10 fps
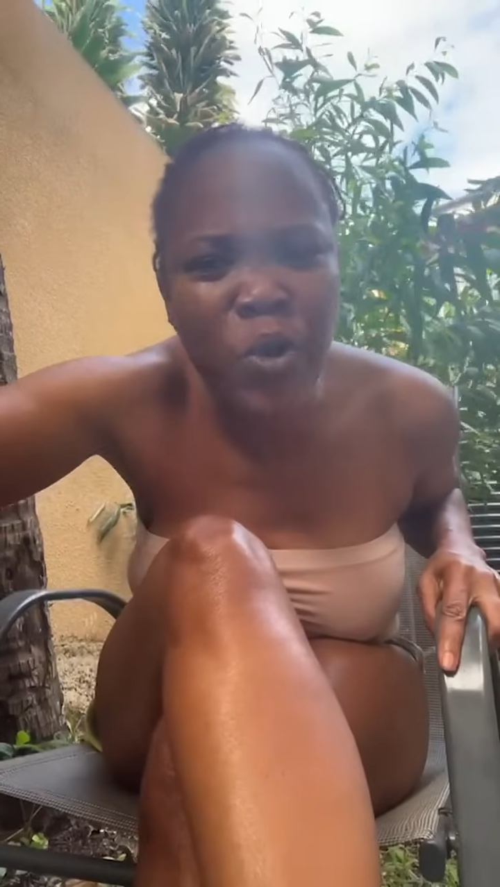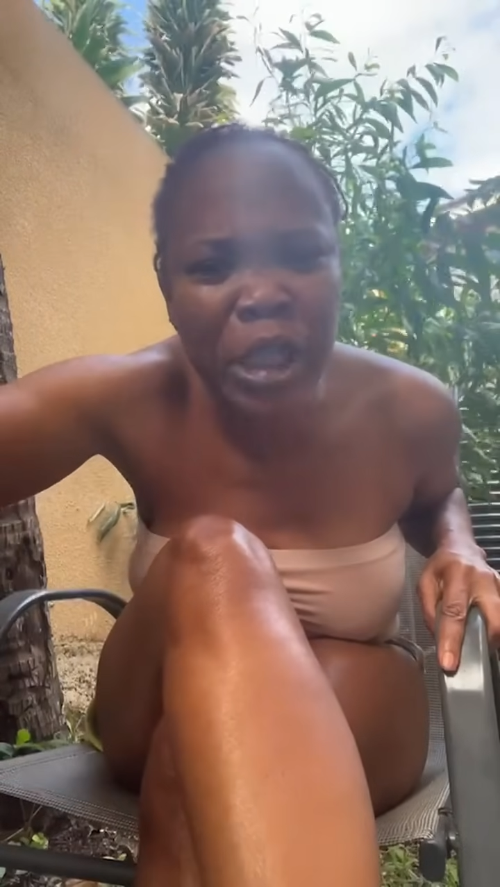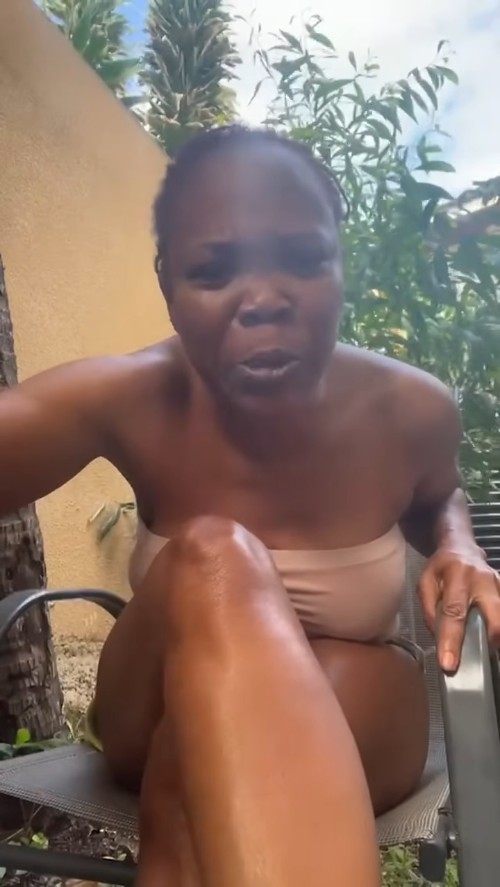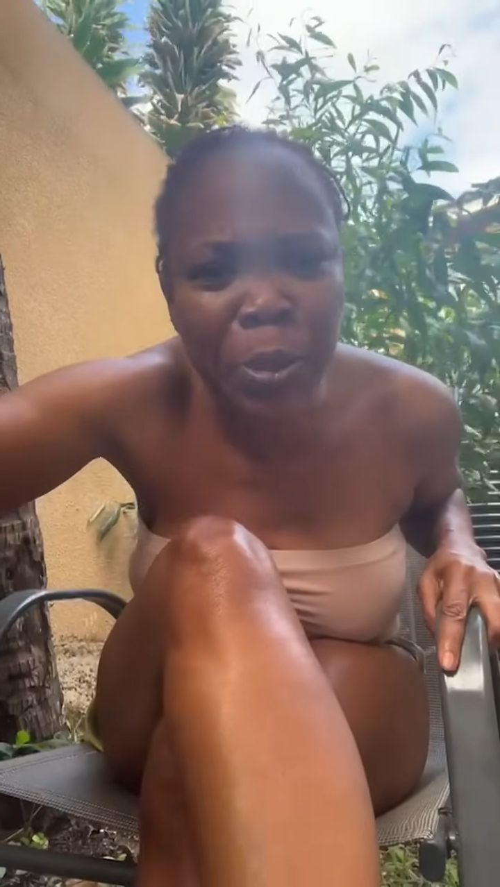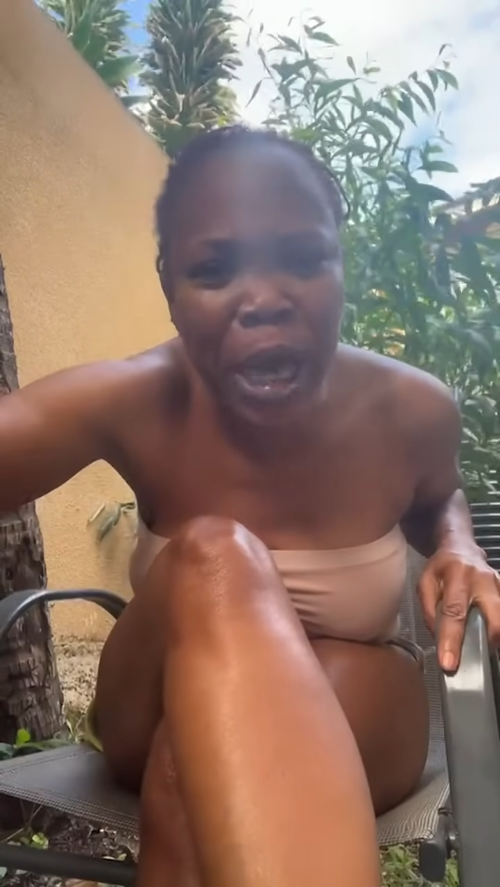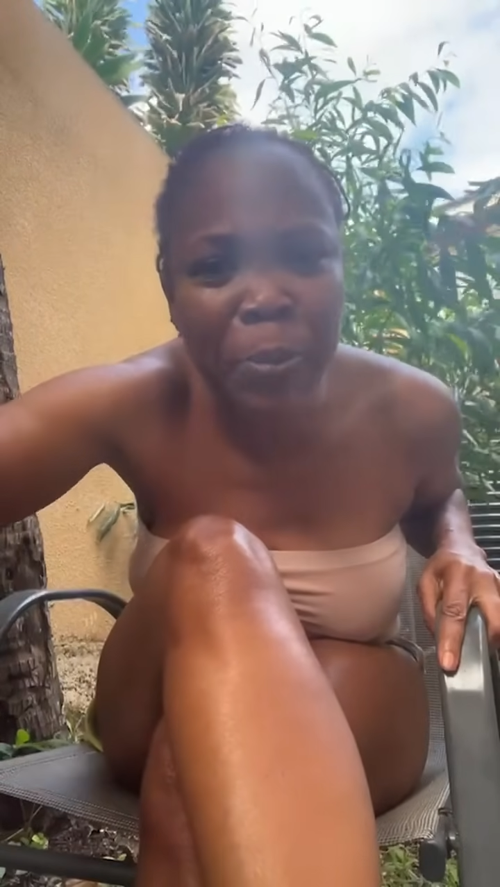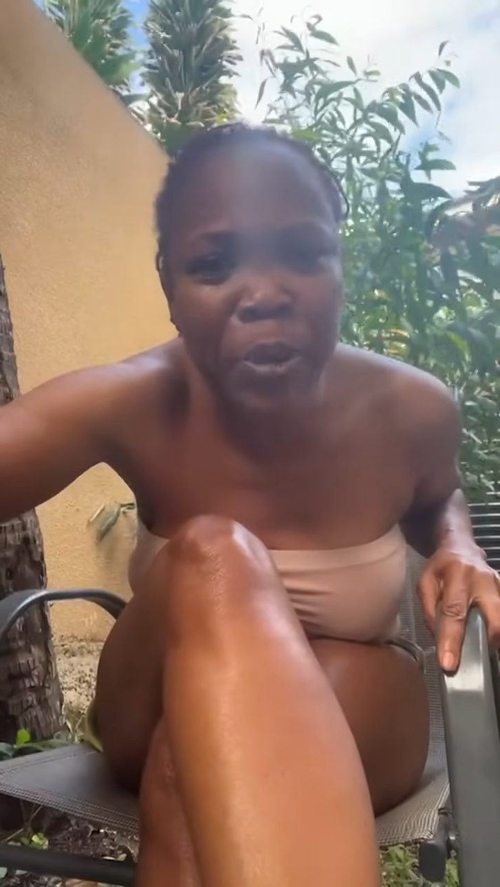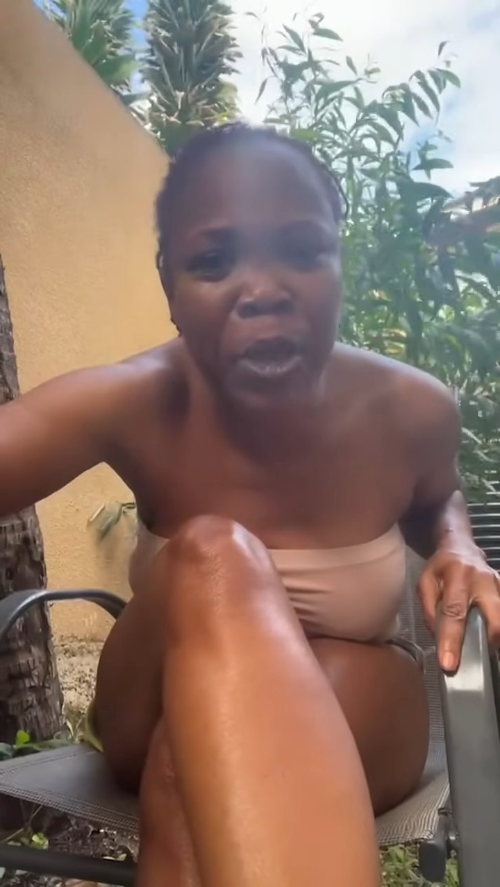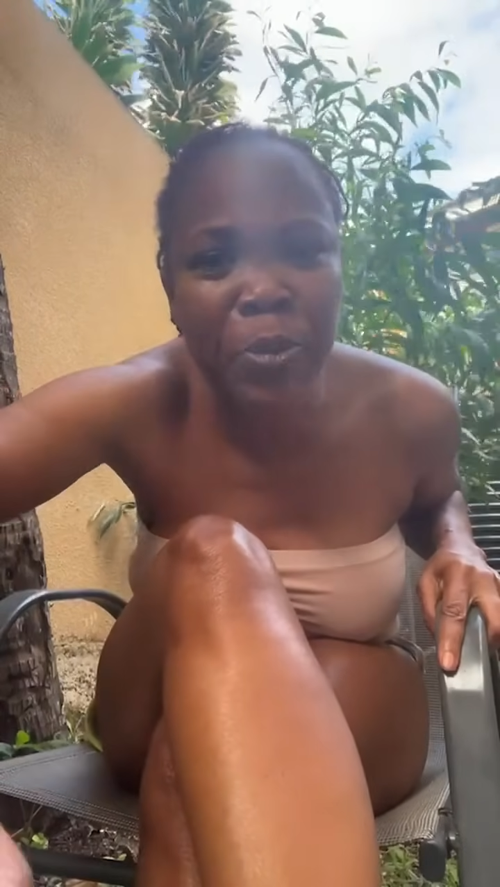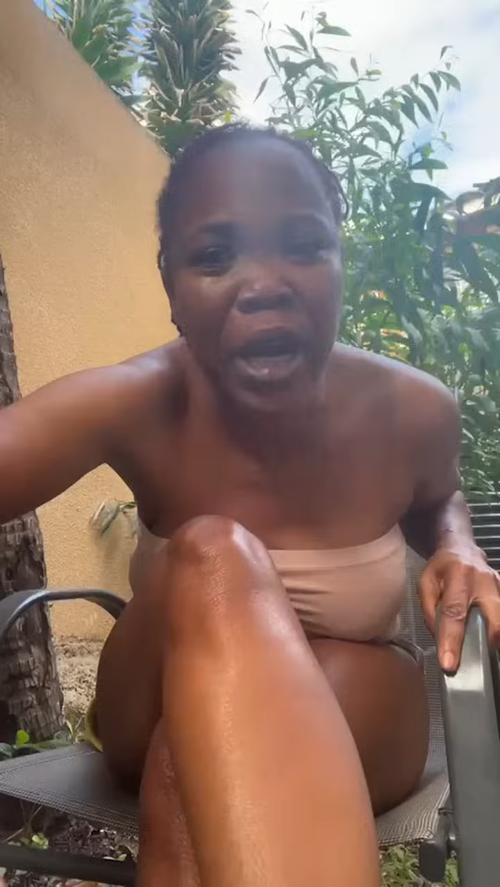respect
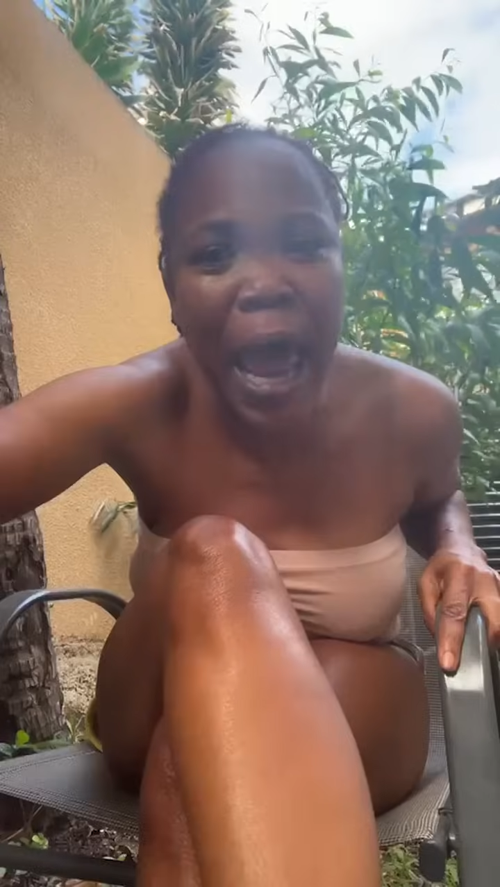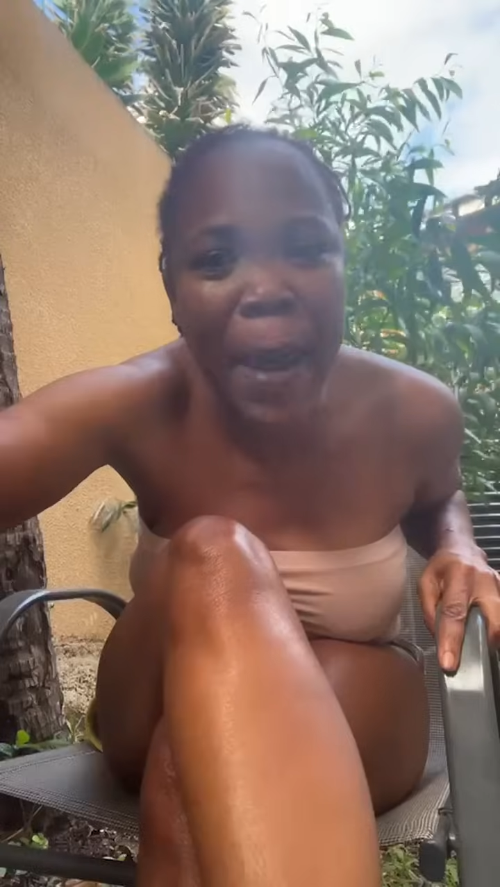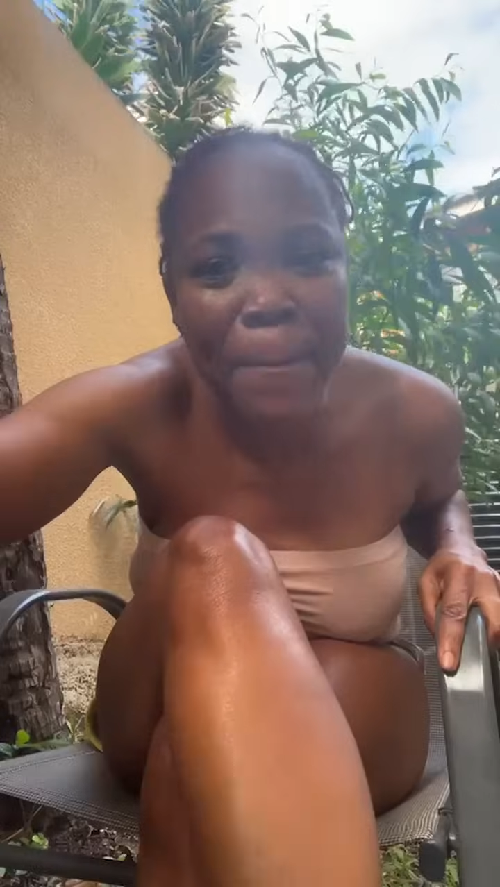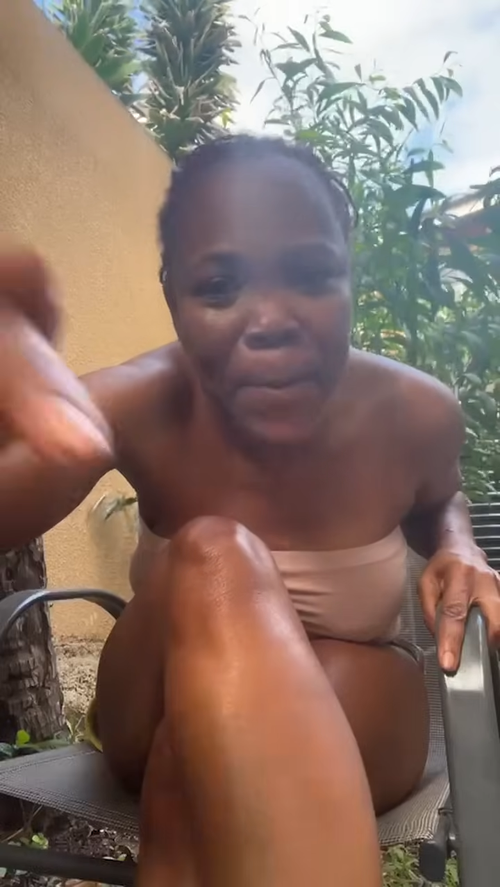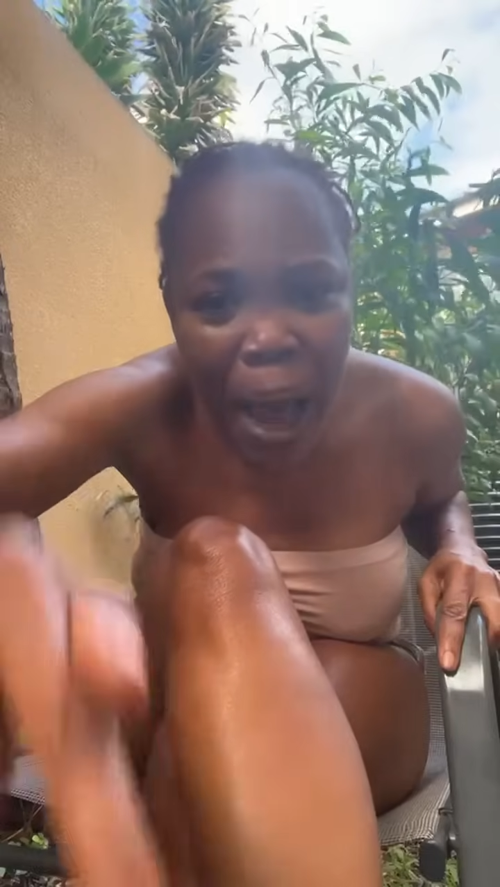people like